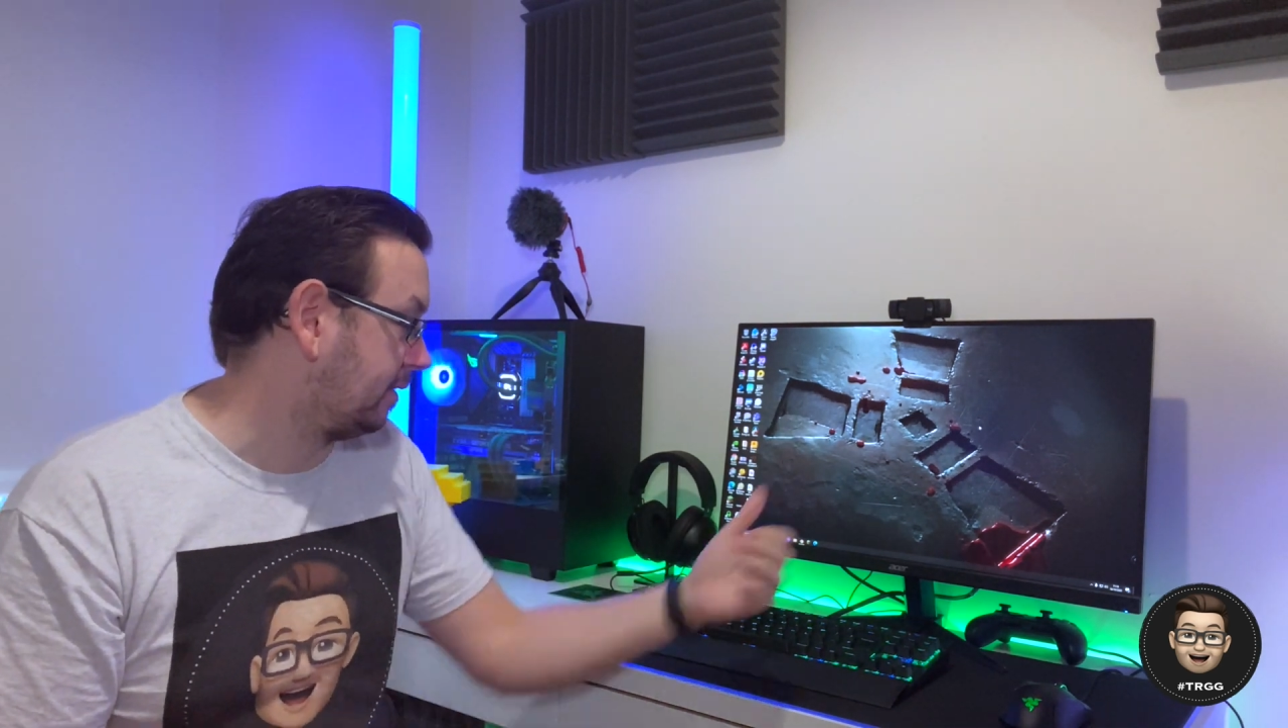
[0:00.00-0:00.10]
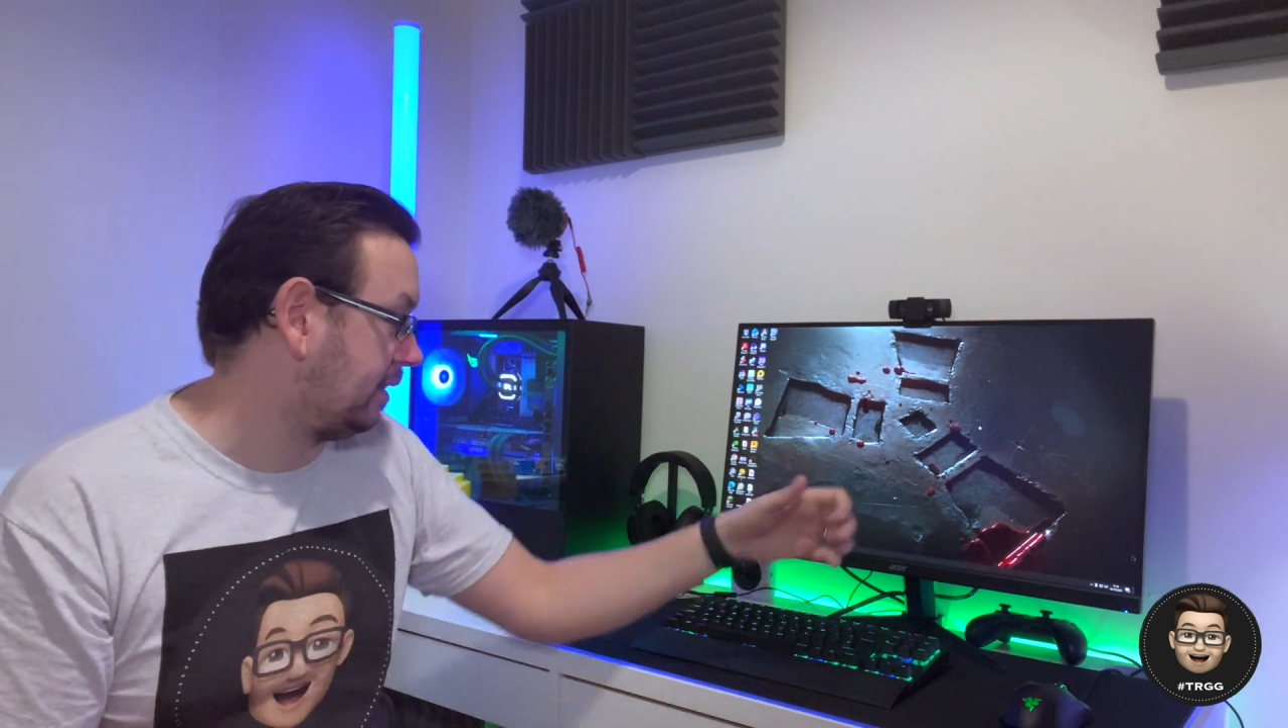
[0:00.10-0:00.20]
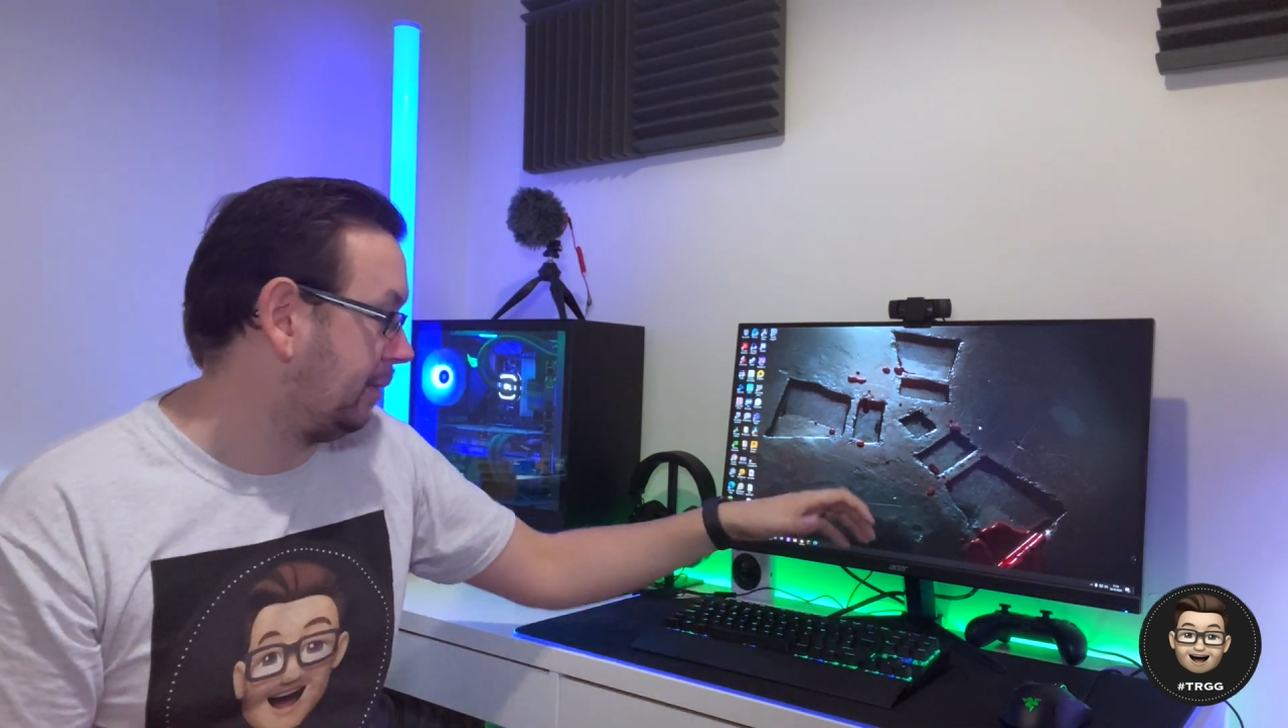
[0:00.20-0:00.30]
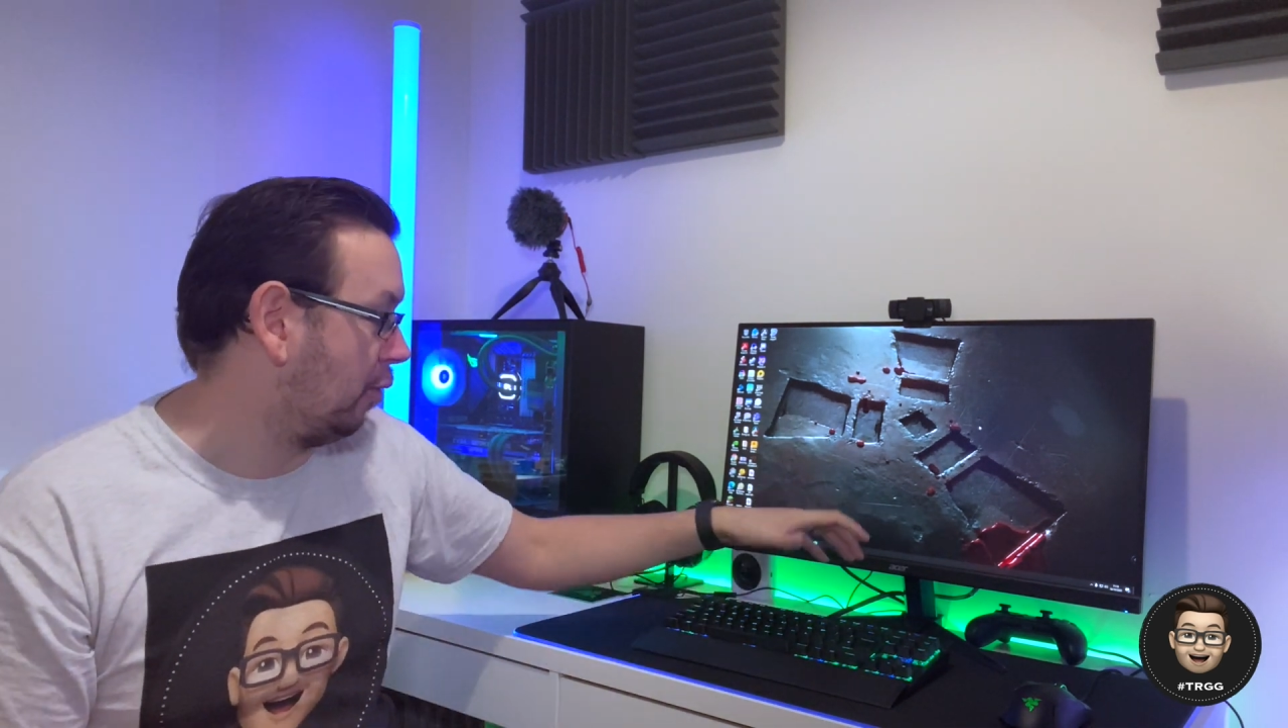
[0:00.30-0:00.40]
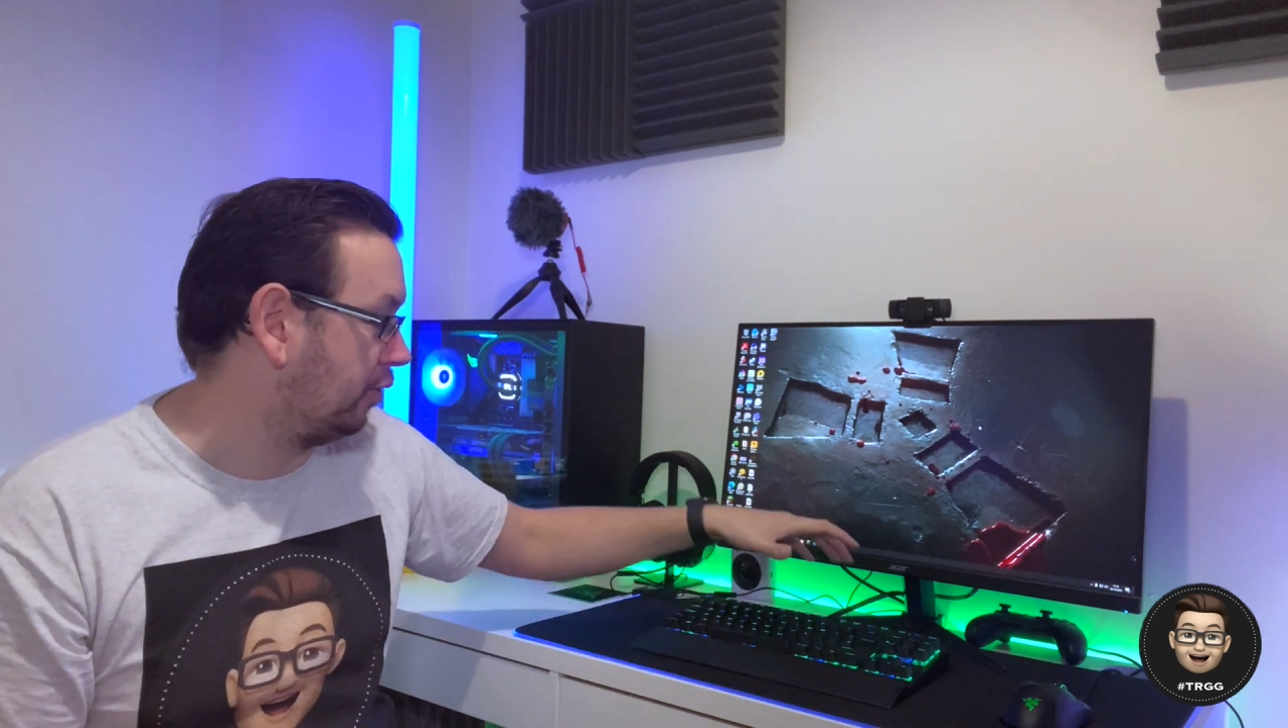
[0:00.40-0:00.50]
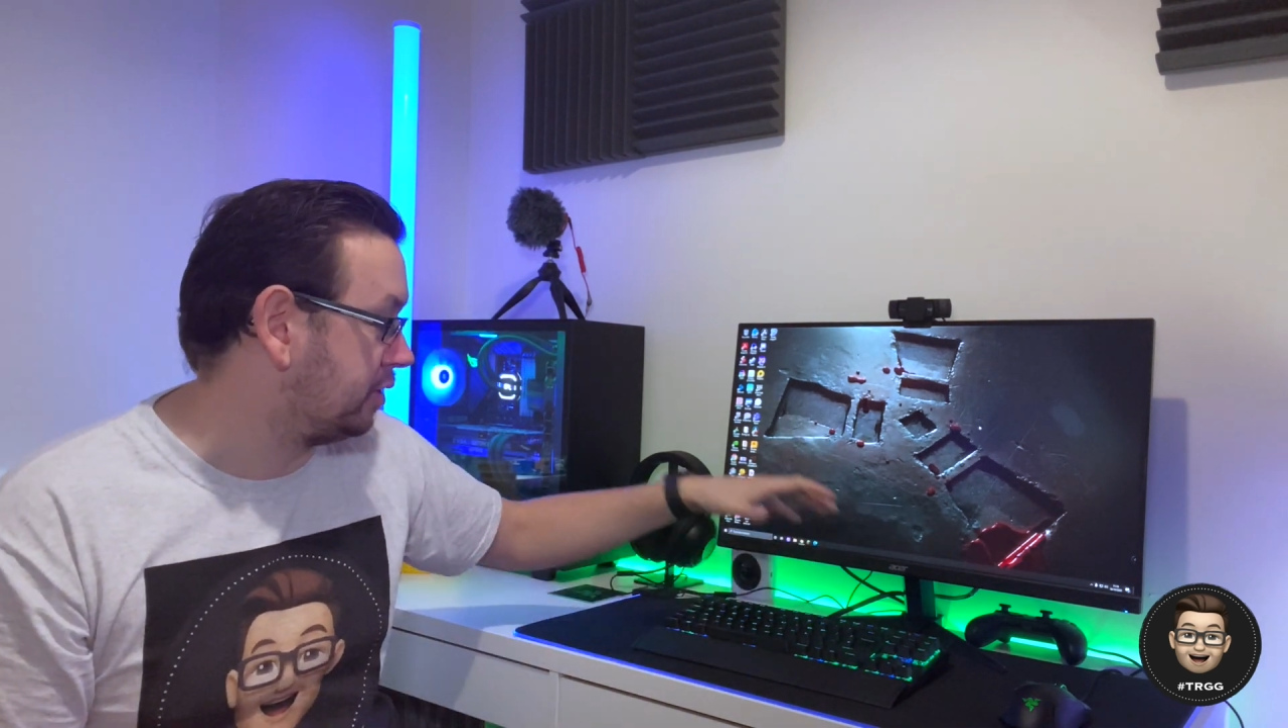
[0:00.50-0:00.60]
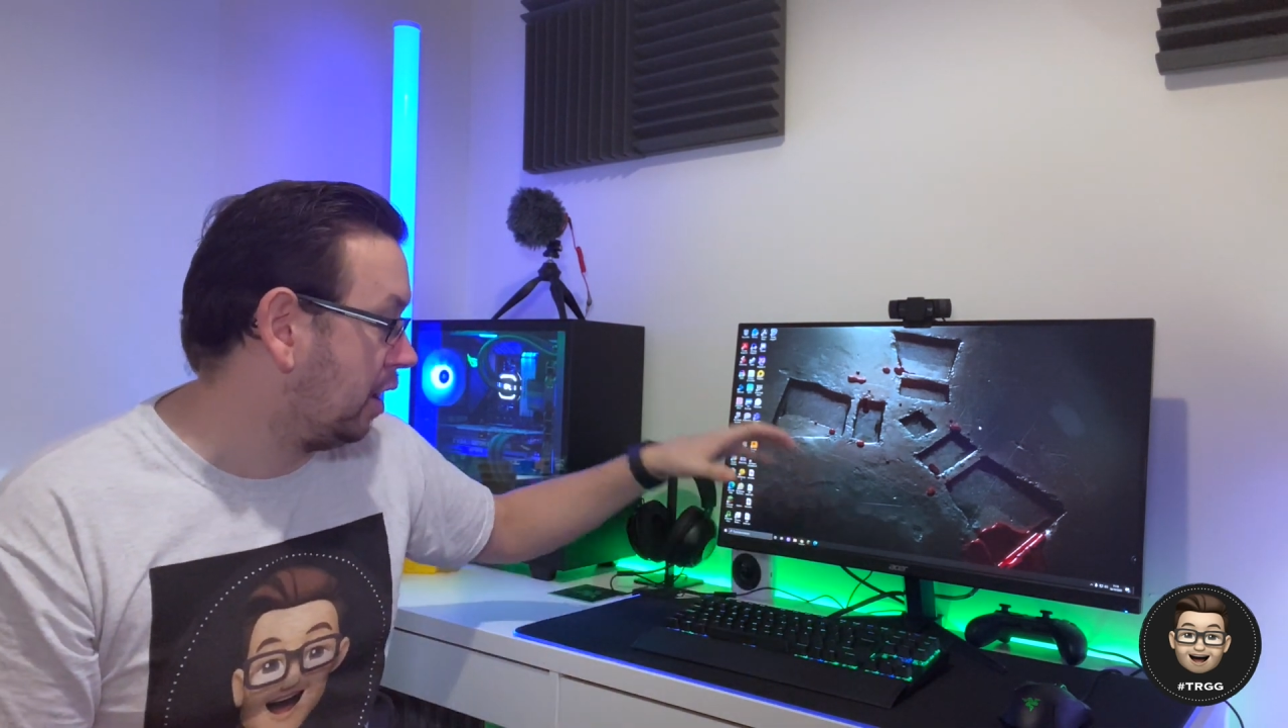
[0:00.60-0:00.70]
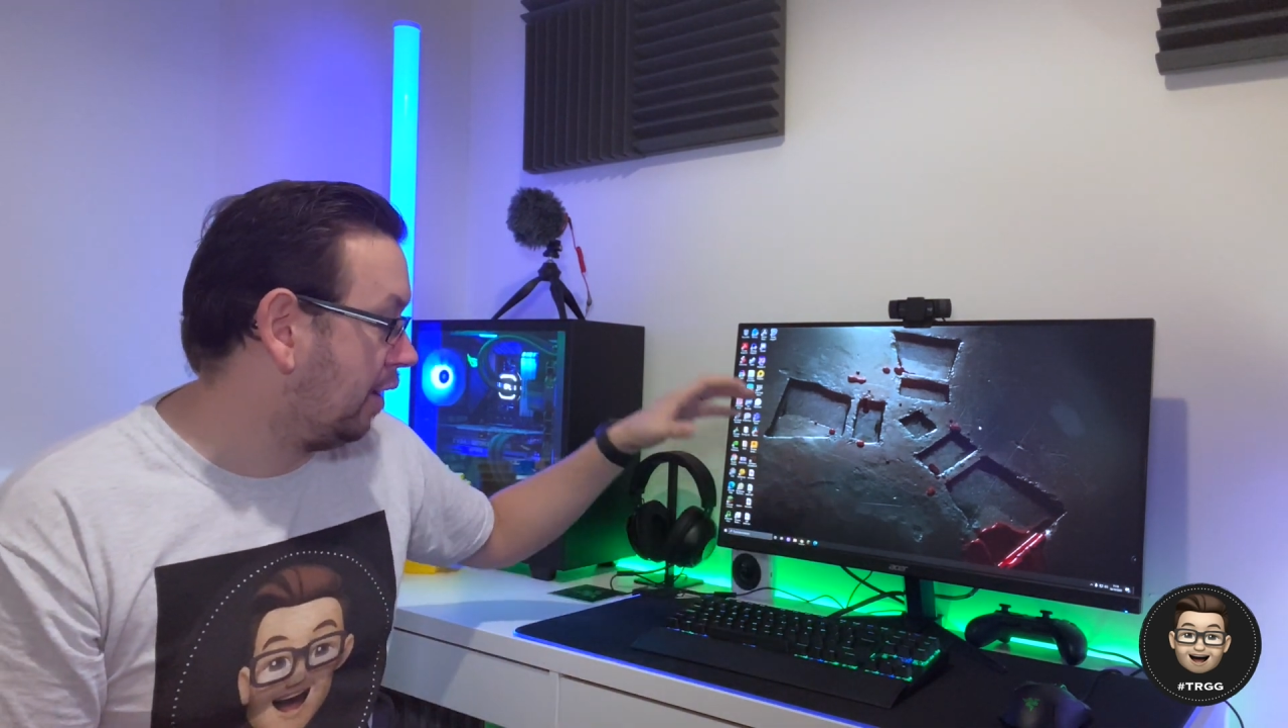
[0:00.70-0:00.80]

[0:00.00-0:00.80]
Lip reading: keyboard,